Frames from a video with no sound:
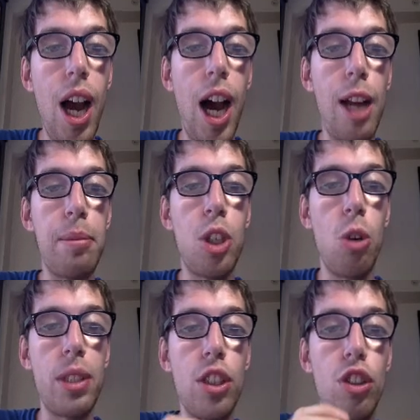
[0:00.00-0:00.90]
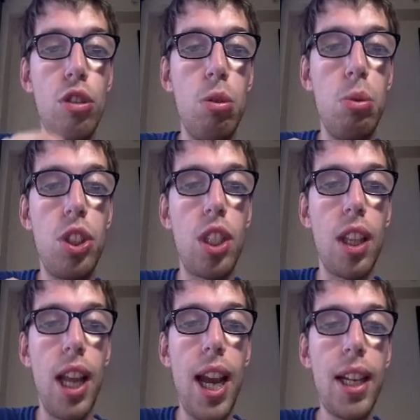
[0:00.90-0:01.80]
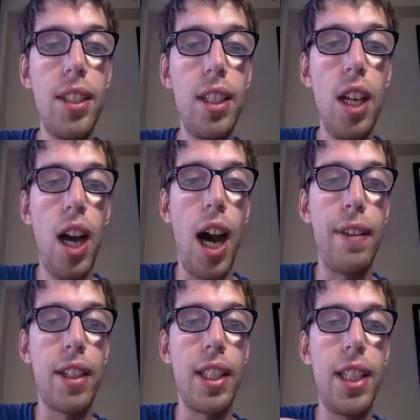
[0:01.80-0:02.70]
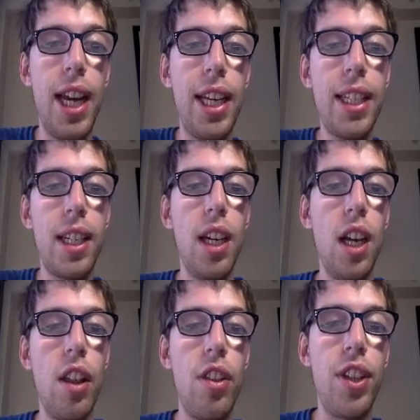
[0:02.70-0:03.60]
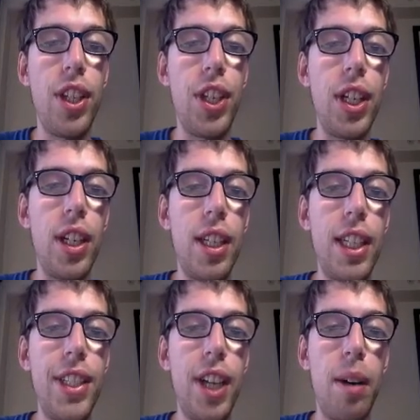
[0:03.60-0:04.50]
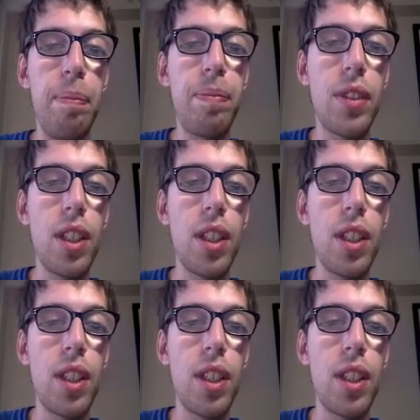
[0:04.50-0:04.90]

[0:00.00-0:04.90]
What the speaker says: I'm going to take the enum